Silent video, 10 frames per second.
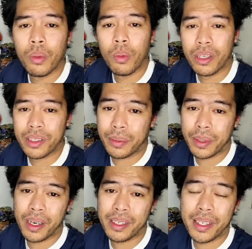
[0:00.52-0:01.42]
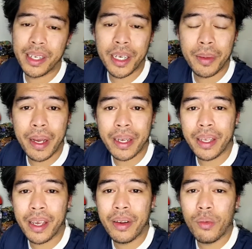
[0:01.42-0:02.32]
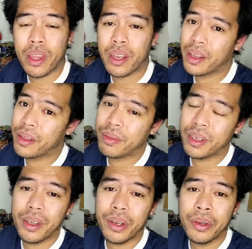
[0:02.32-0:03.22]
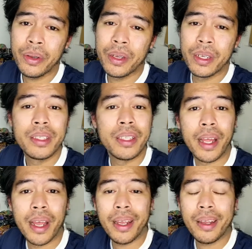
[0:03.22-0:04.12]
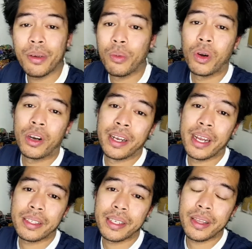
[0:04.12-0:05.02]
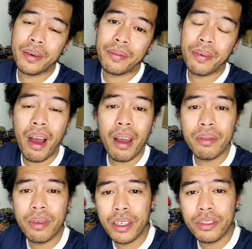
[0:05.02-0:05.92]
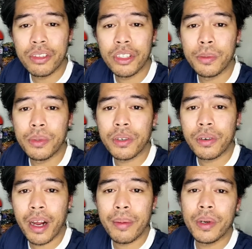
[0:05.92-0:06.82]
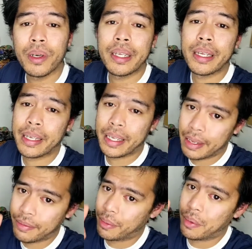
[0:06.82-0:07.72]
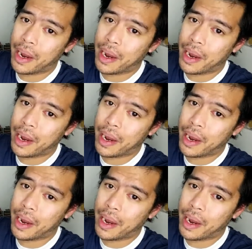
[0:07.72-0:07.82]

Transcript: What's up guys, DJ back again with another video. Today we're announcing the 500 subscriber giveaway.